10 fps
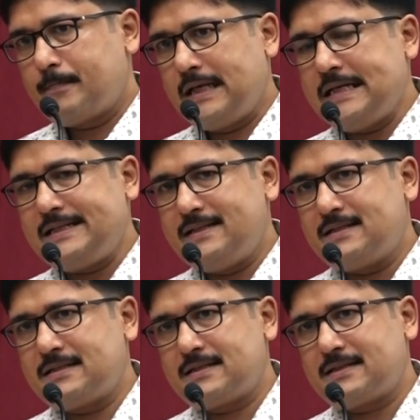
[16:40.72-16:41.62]
it
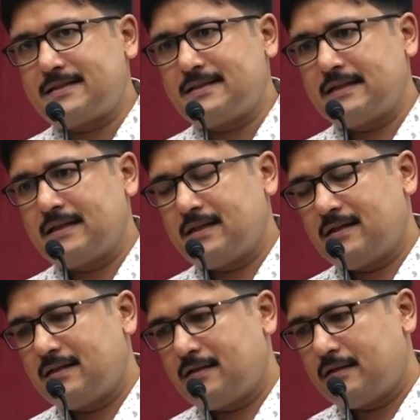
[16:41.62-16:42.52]
is
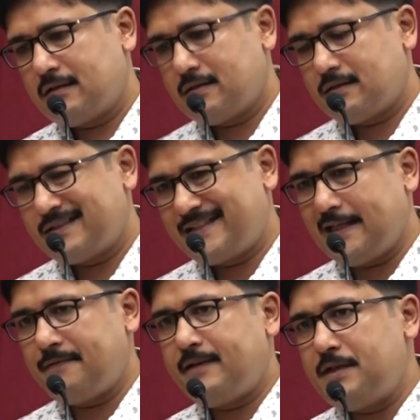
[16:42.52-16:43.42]

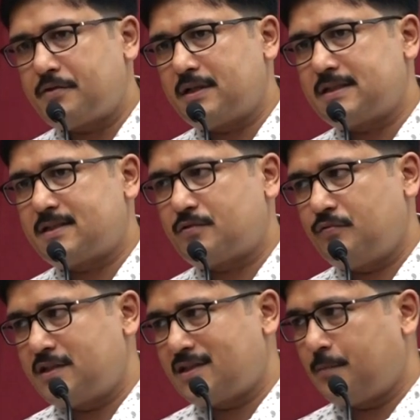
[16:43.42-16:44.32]
self-interest
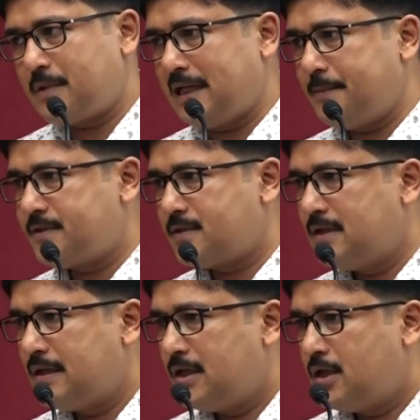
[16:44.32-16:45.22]
which sometimes
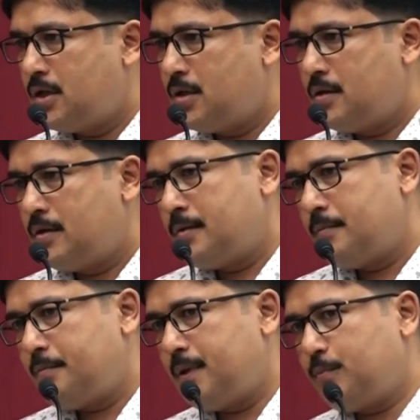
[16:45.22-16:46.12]

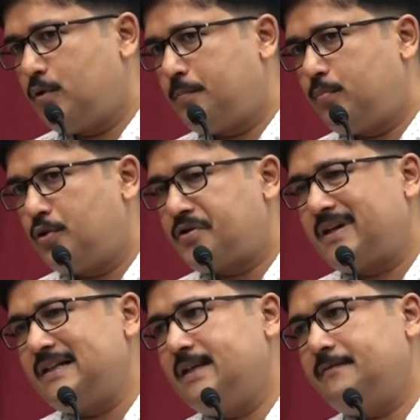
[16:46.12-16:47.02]
people
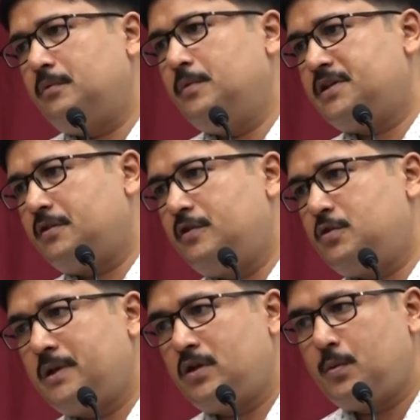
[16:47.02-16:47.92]
portray the information which
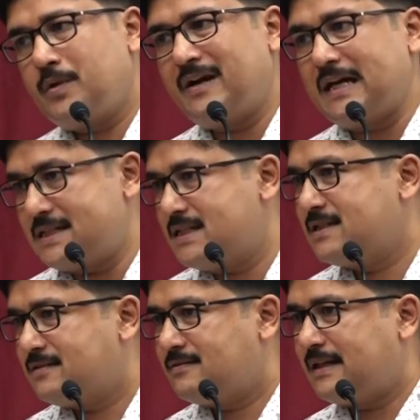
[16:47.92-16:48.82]
may not be right.
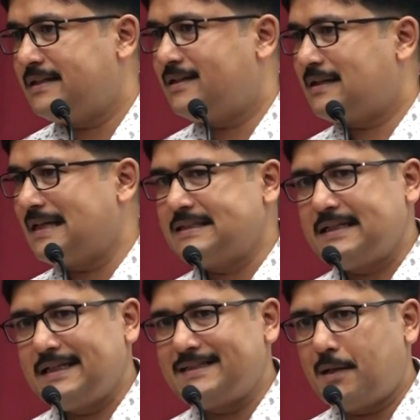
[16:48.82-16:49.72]
And the
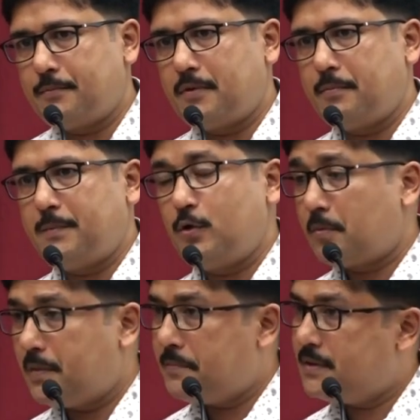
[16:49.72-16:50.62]
classical example maybe, or
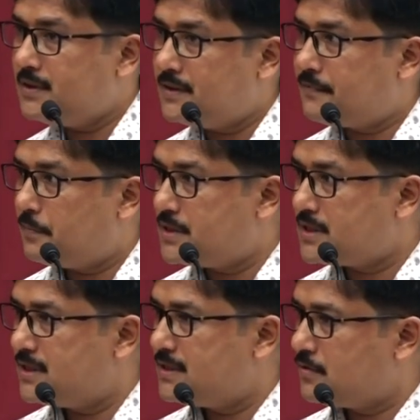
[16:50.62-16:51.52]
maybe the
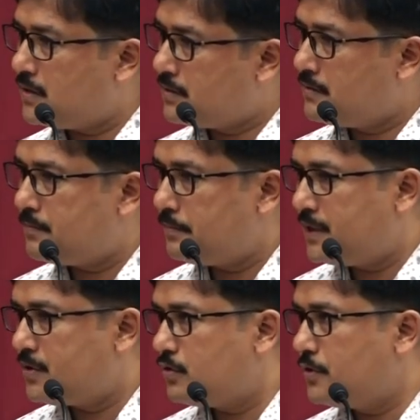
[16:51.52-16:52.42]
information is not
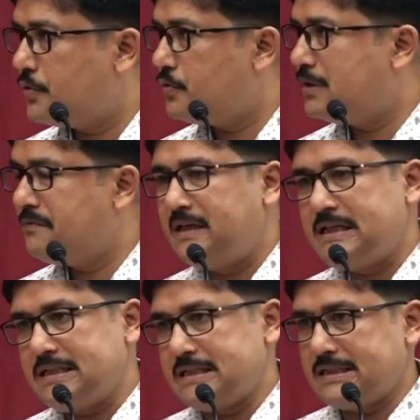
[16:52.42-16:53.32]
being told to you the way
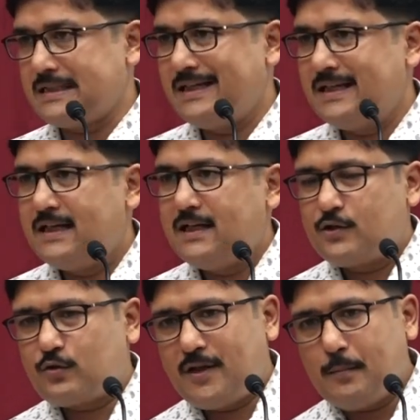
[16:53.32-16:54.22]
it is.
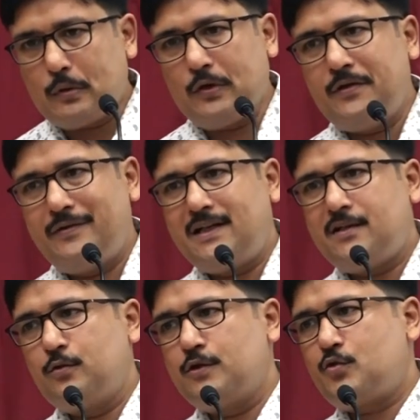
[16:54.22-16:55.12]
So employee, when it
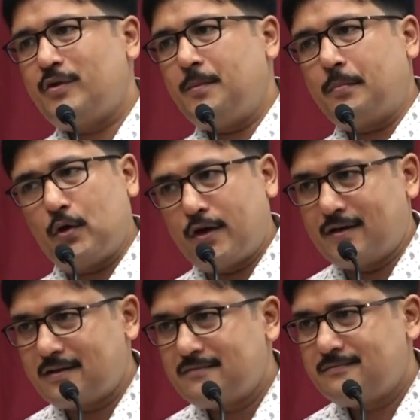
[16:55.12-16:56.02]
goes to an employer,